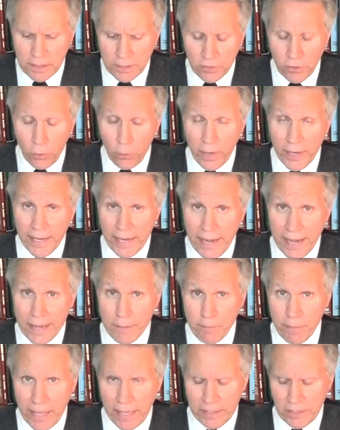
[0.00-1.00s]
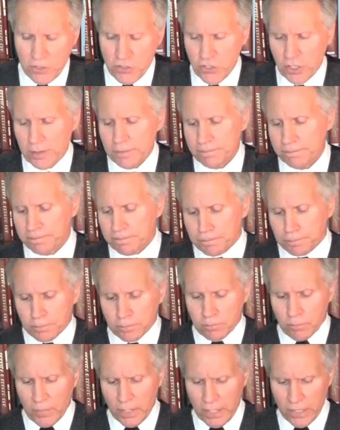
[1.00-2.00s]
The way I manage it
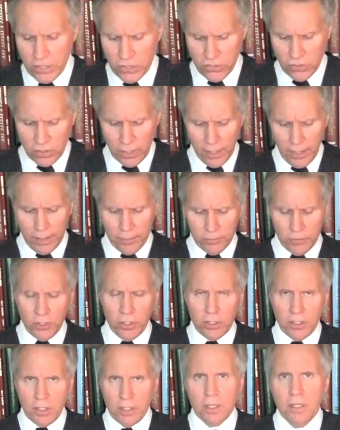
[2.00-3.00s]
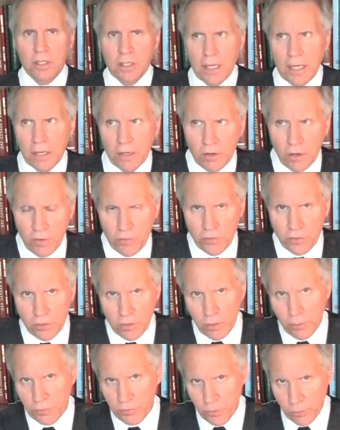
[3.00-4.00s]
is, I don't know if you
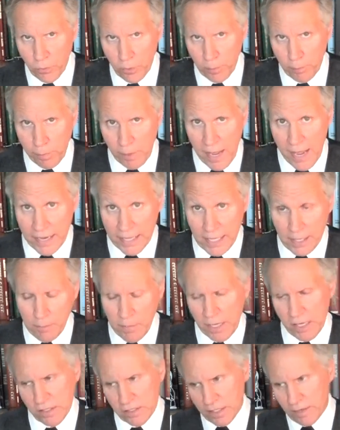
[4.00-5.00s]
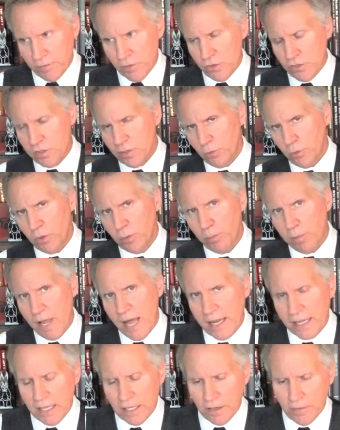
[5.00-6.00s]
know what the word blocking means. I've used the word
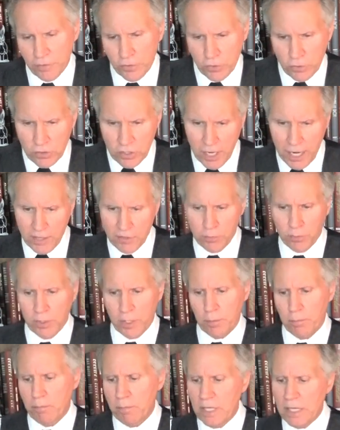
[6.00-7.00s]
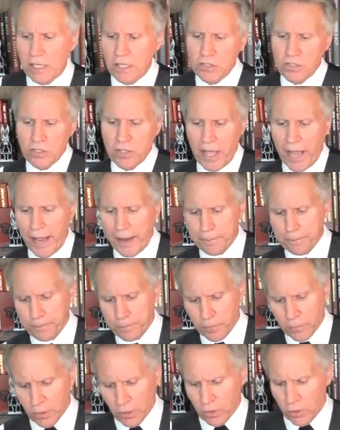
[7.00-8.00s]
blocking a few times, but it means that
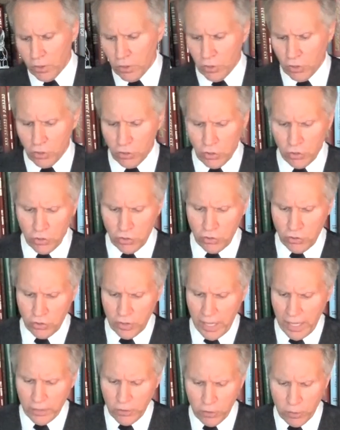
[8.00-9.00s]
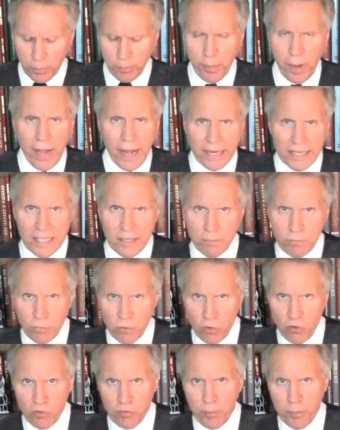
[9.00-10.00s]
your body
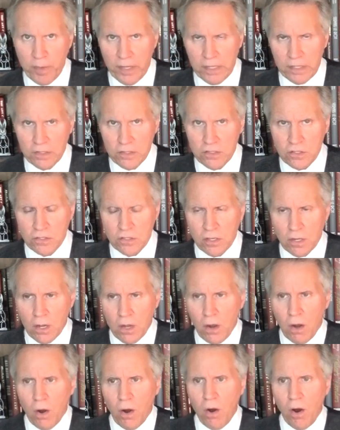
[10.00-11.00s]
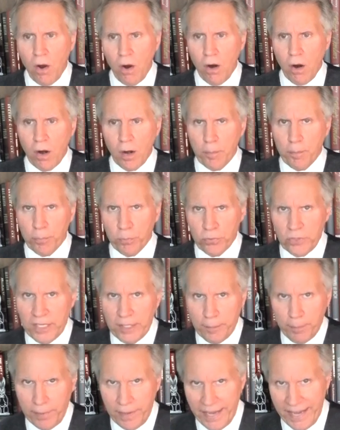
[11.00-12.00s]
movements are
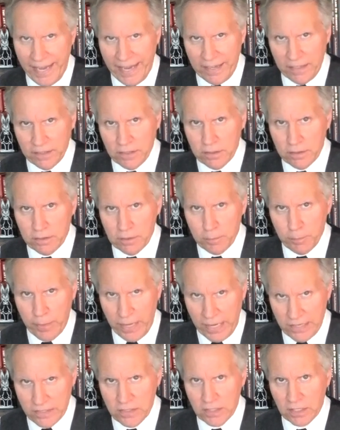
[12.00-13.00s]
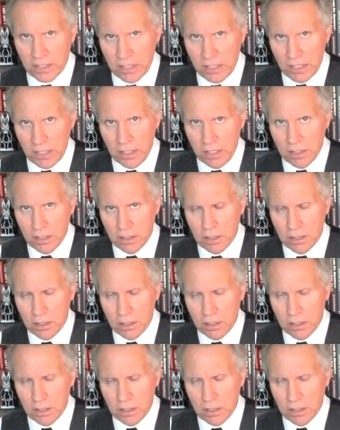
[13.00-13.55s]
pre-planned, basically.